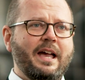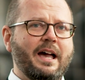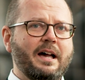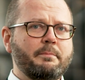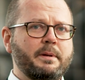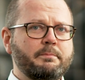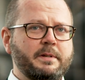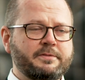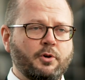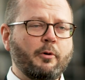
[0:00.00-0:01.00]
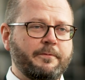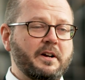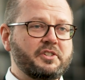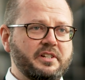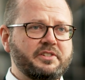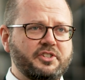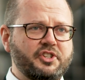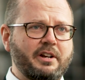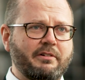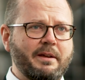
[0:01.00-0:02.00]
but its core function is to
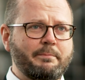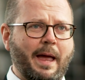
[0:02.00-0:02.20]
generate